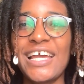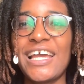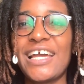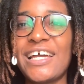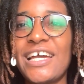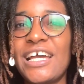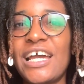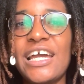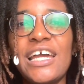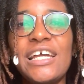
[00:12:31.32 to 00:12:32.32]

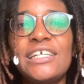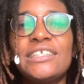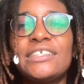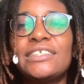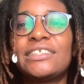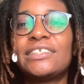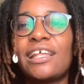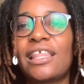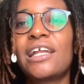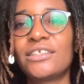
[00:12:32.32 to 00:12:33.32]
And
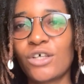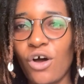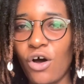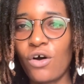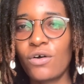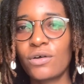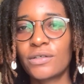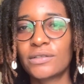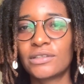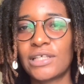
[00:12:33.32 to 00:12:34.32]
that is all.
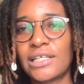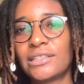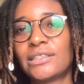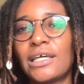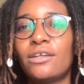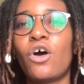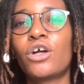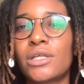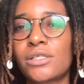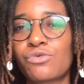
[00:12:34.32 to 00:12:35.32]
That is an
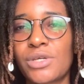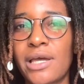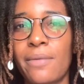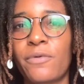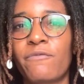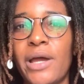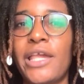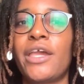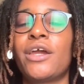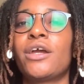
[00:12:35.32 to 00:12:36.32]
honest recap of my
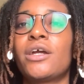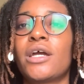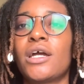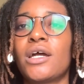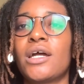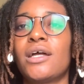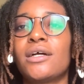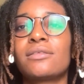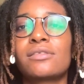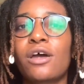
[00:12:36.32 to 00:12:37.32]
year.
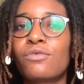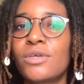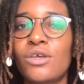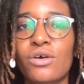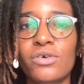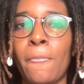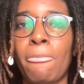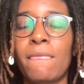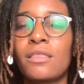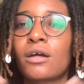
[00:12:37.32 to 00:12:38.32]
And tell me yours
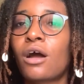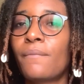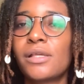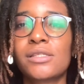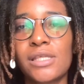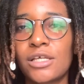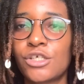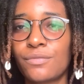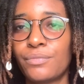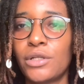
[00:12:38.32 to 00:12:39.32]
in the comment
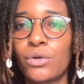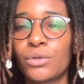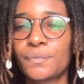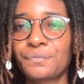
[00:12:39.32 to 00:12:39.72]
section below,